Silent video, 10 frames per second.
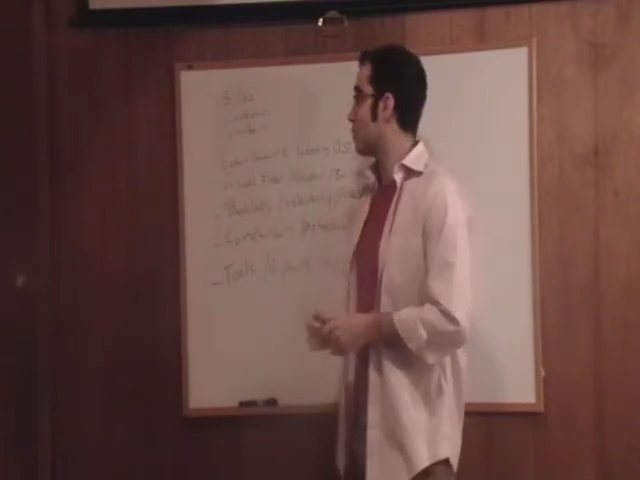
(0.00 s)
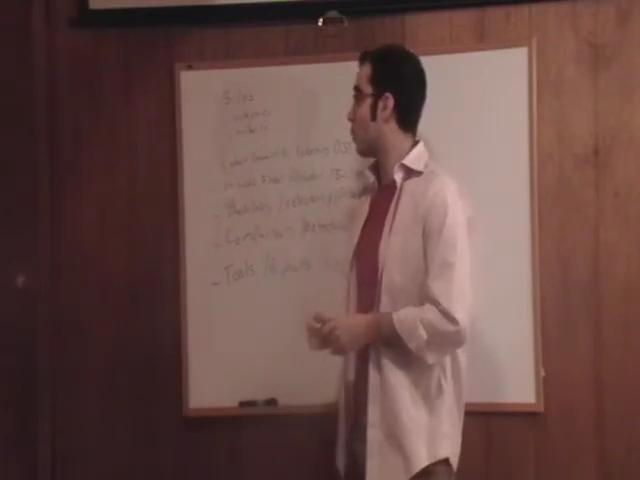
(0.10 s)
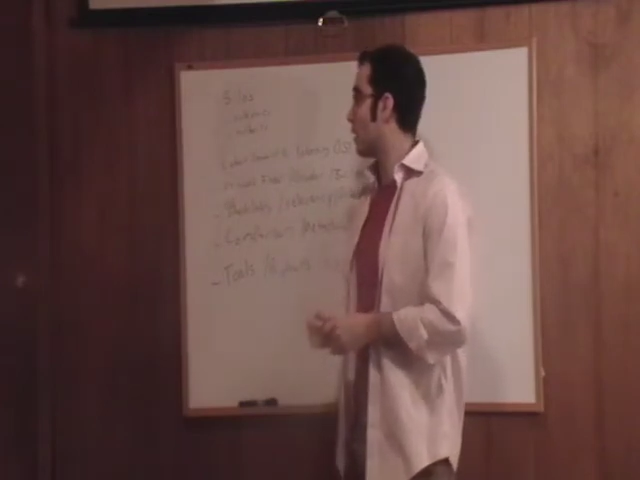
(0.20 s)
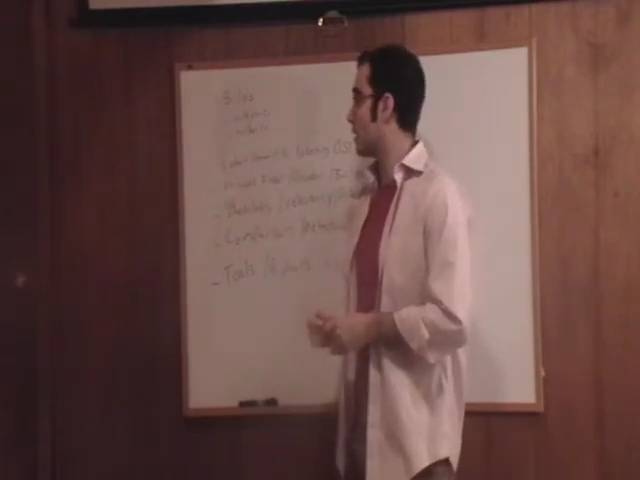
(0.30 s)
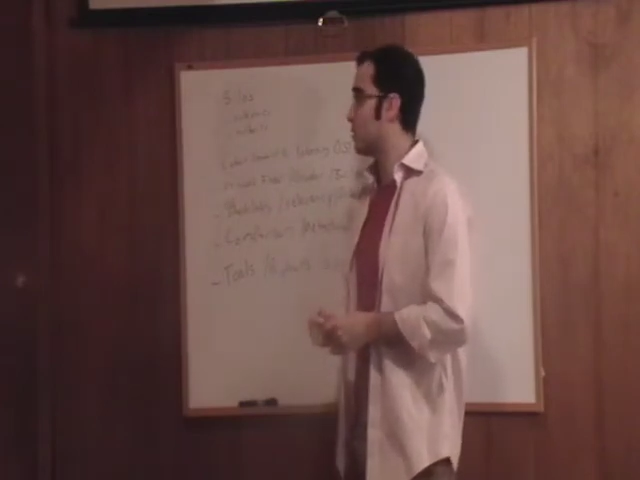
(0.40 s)

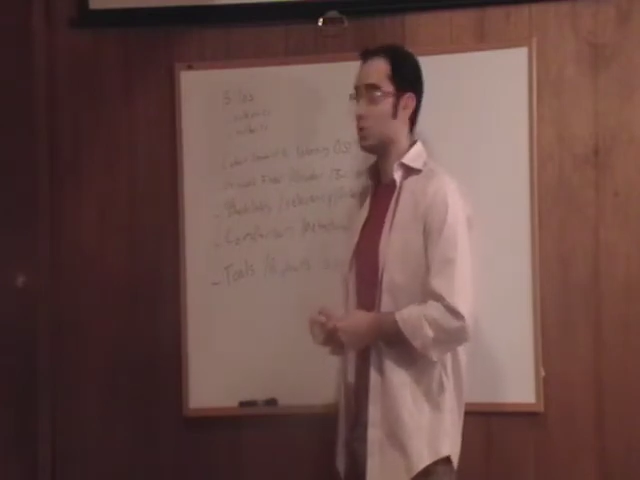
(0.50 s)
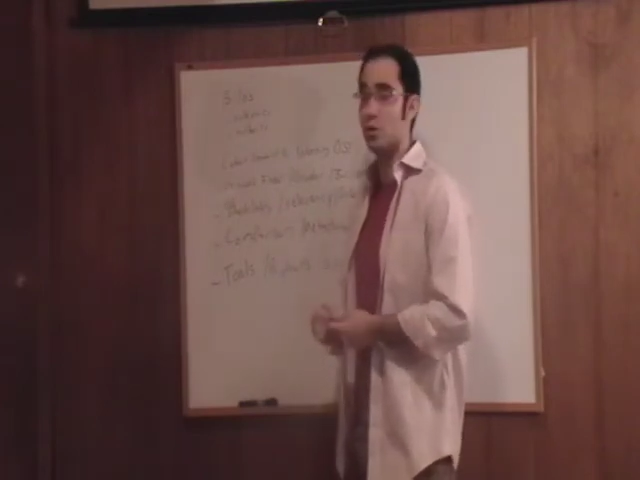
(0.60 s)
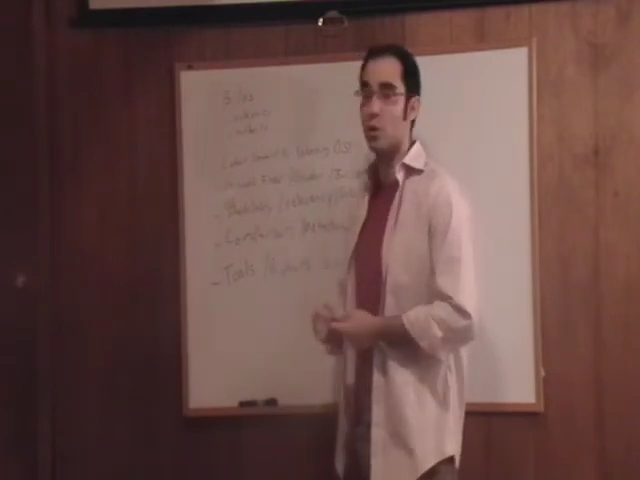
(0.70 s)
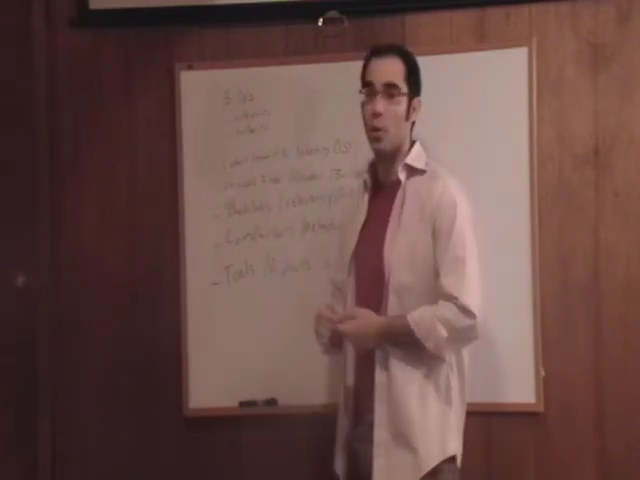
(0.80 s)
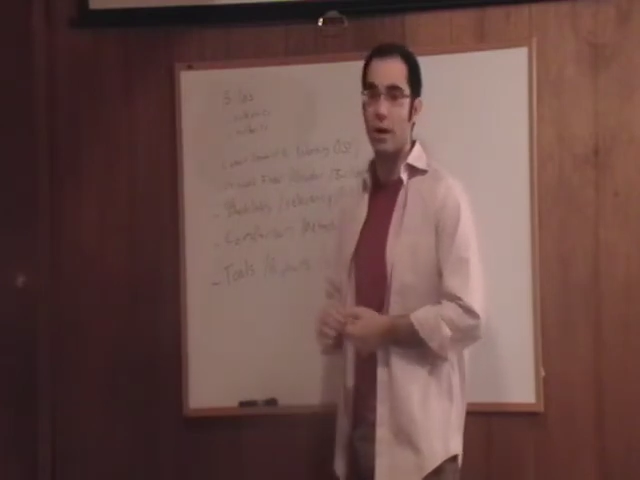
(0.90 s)
what you
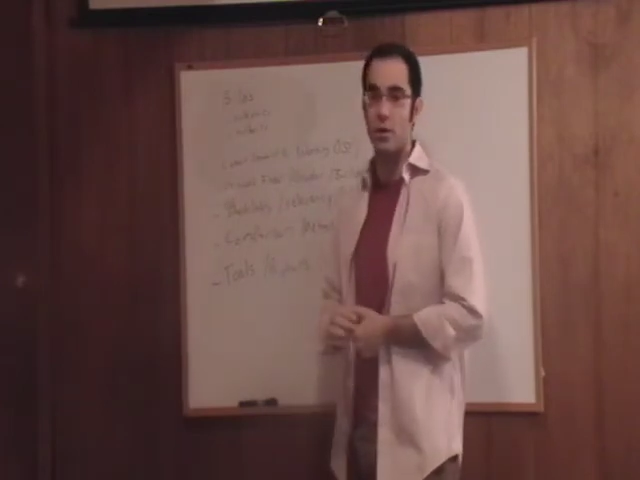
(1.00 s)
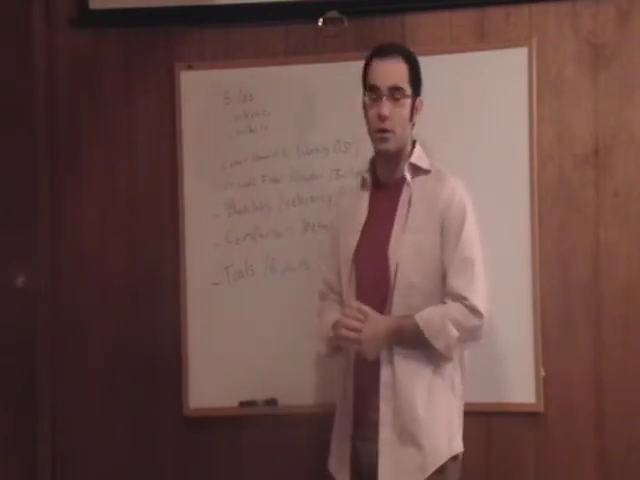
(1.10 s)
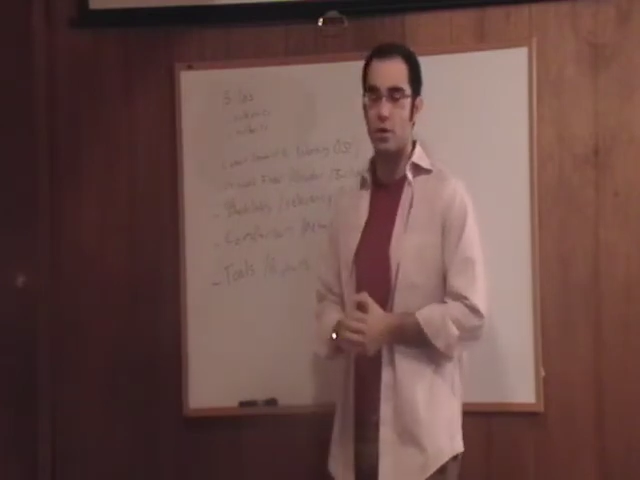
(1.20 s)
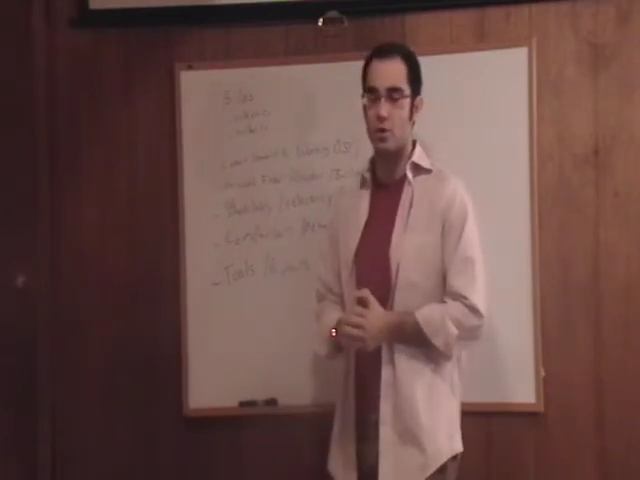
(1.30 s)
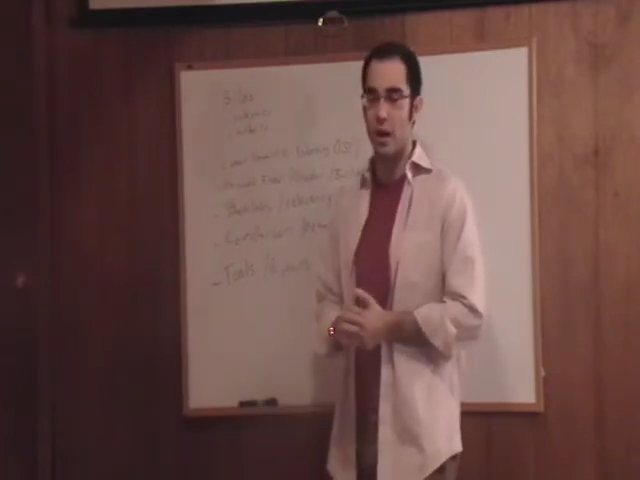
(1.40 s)
do when you
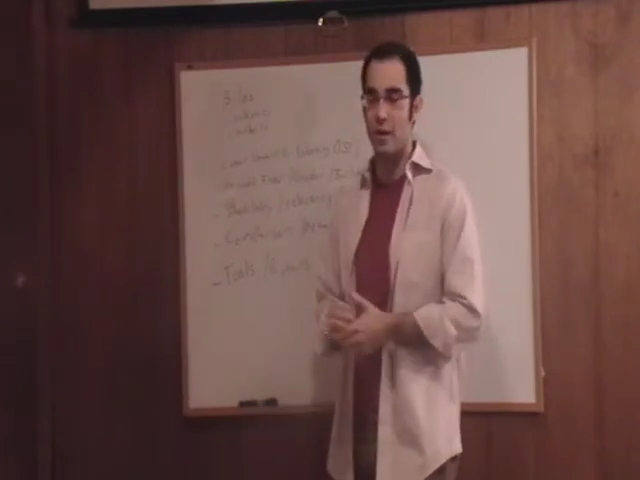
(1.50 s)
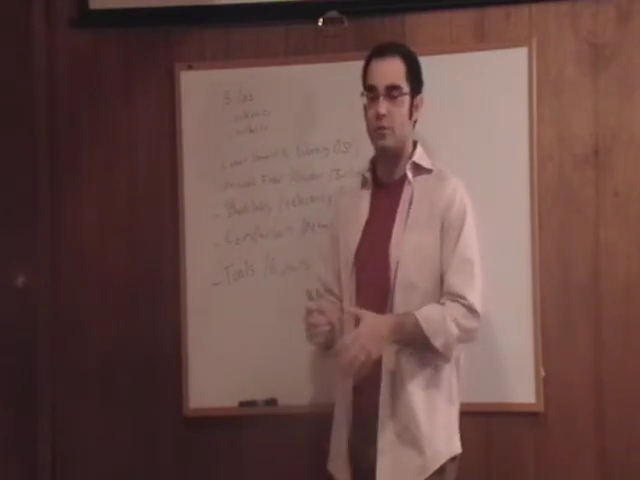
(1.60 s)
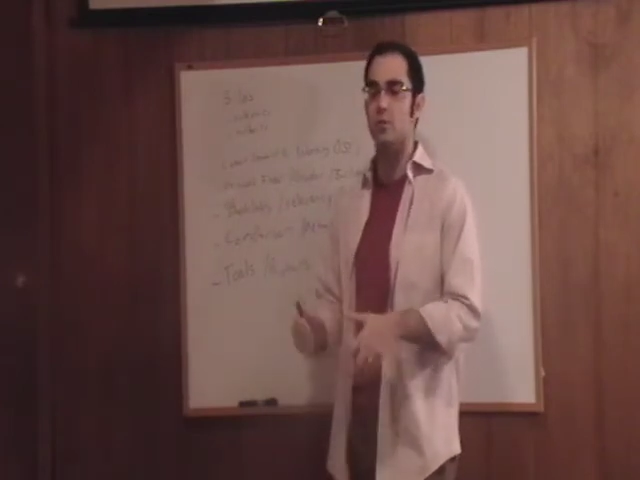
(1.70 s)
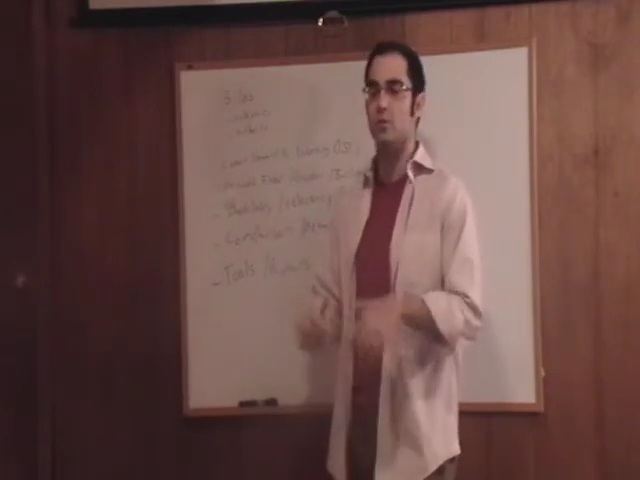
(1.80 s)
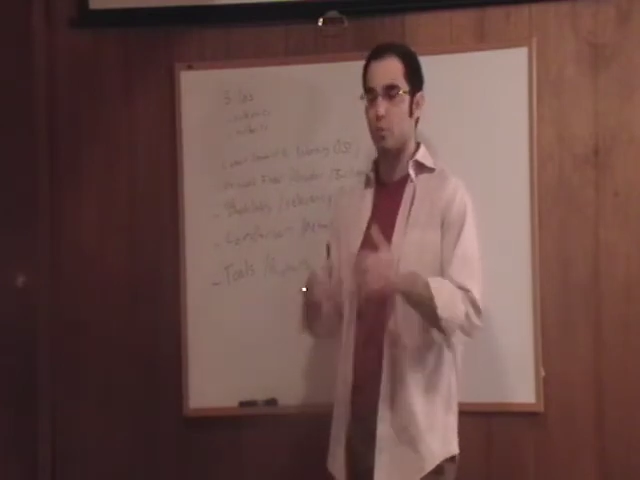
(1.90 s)
are trying
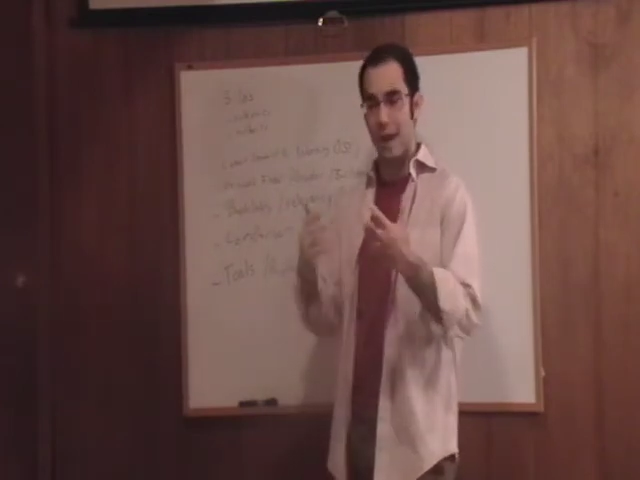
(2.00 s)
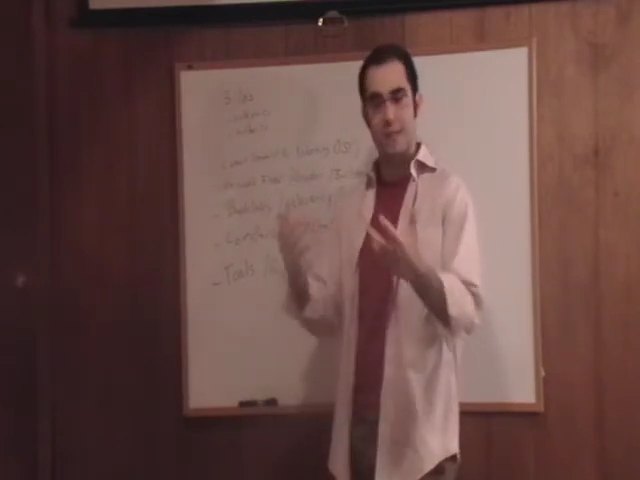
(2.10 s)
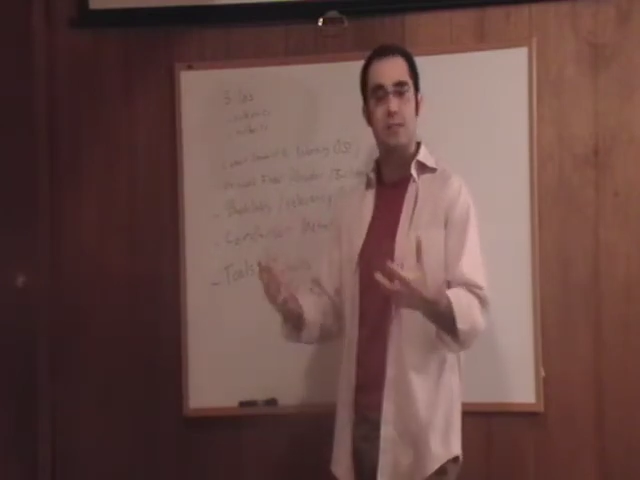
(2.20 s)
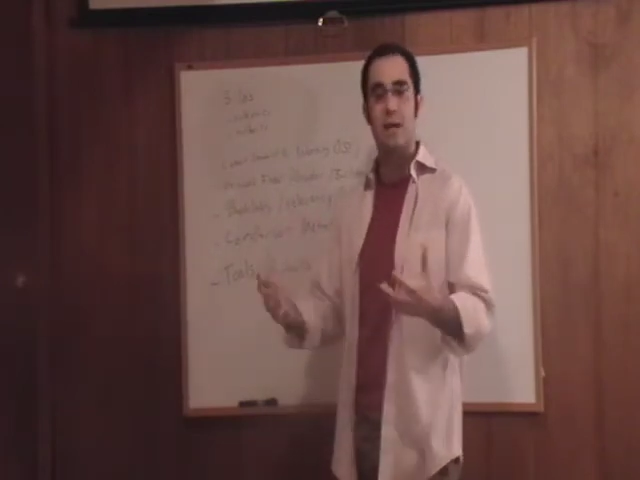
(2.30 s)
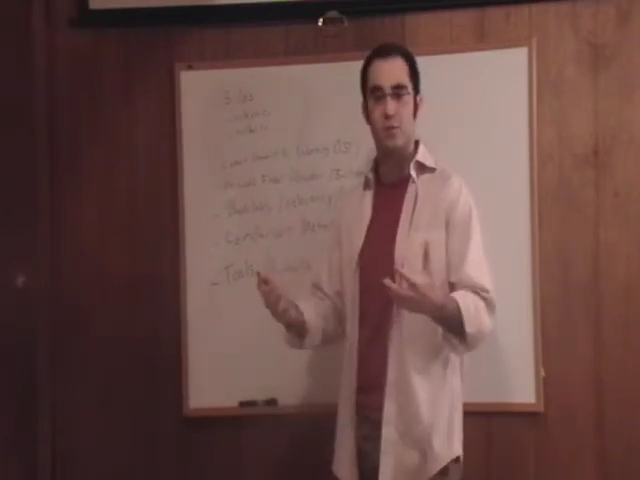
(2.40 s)
to
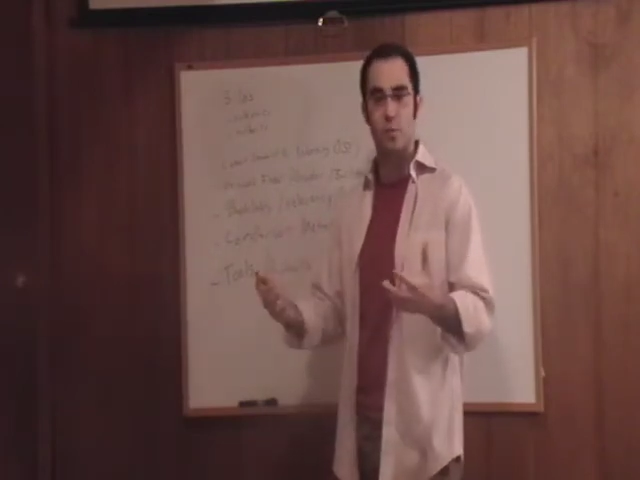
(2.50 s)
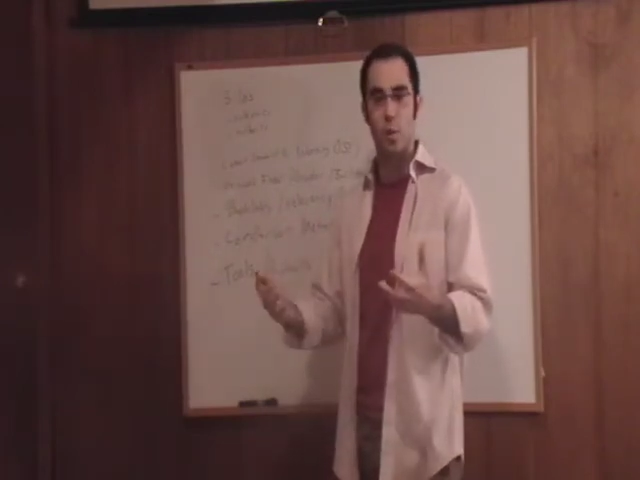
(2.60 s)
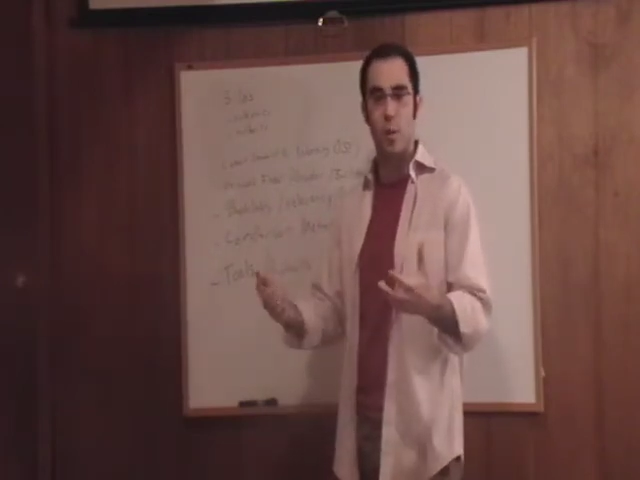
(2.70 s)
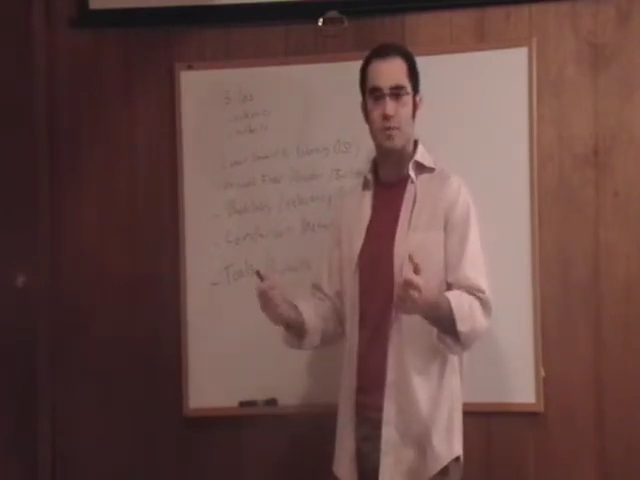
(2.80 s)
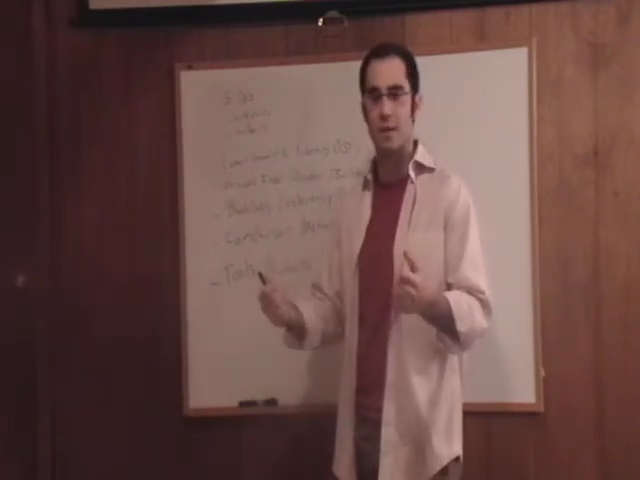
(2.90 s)
create silos for a
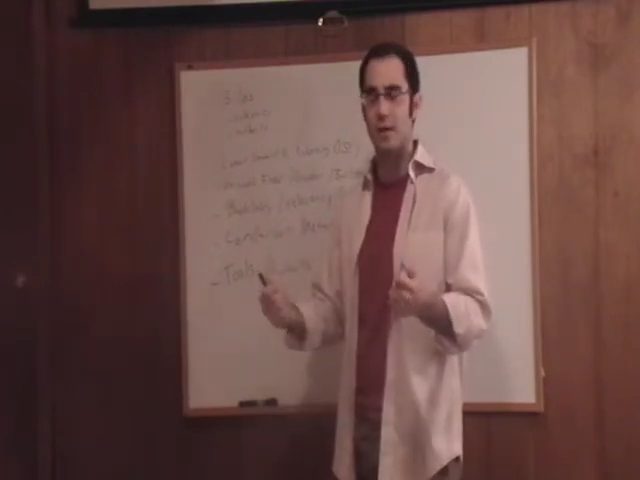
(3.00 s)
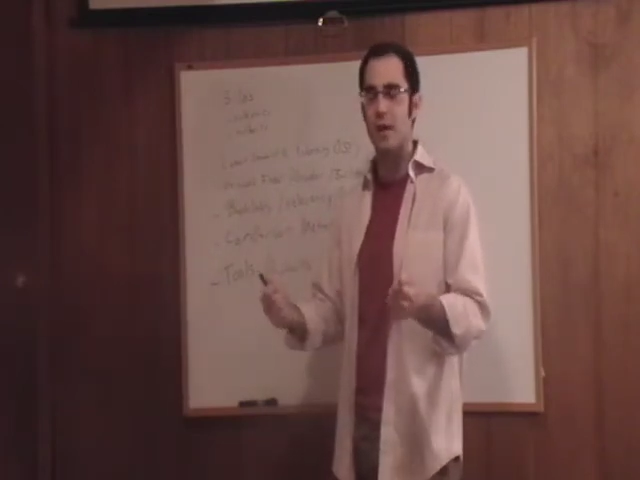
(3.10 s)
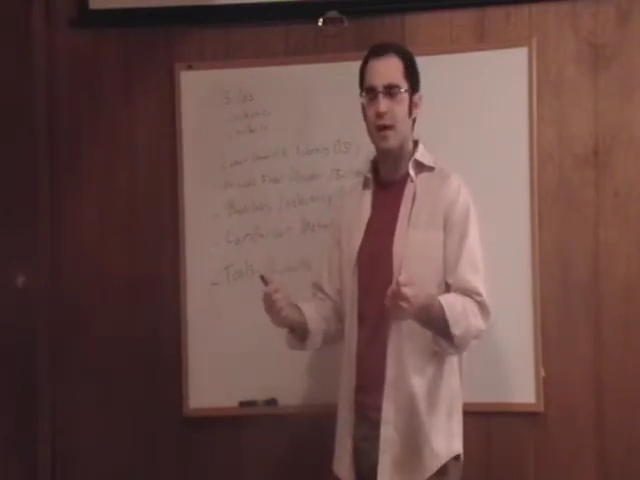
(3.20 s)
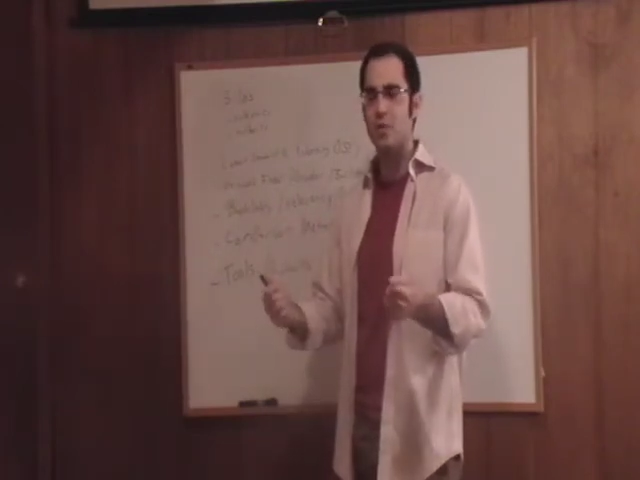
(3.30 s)
website.